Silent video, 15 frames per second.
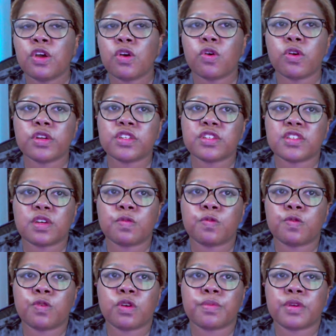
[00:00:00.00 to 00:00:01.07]
or to some
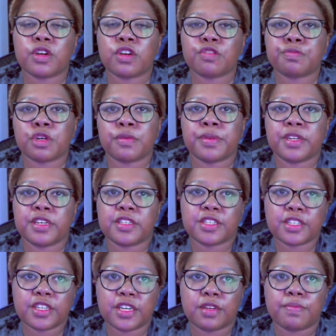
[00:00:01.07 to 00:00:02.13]
form of permanent
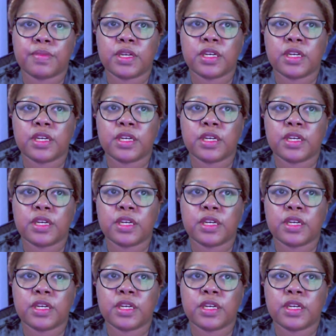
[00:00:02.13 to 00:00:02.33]
sleep.